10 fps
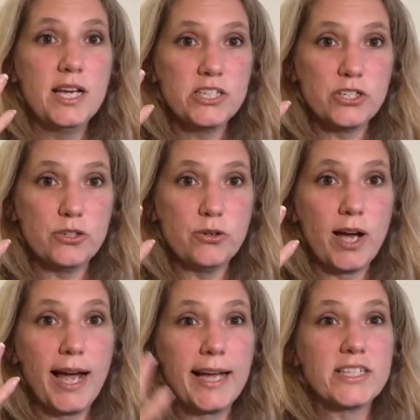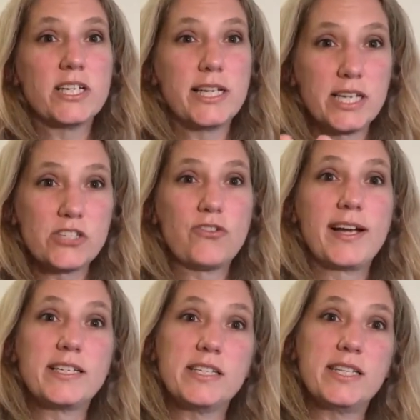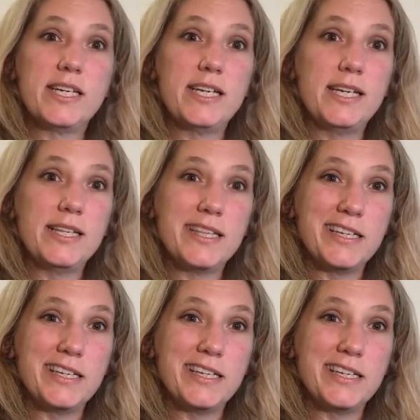to actually extract the